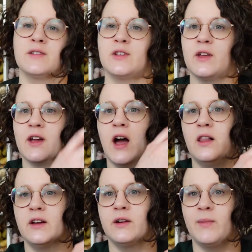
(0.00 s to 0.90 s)
So
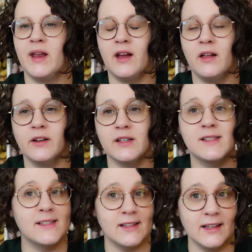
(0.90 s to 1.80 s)
the main color is
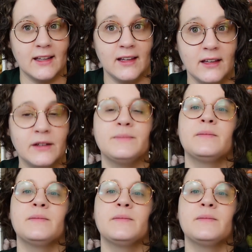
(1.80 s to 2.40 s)
Slinky,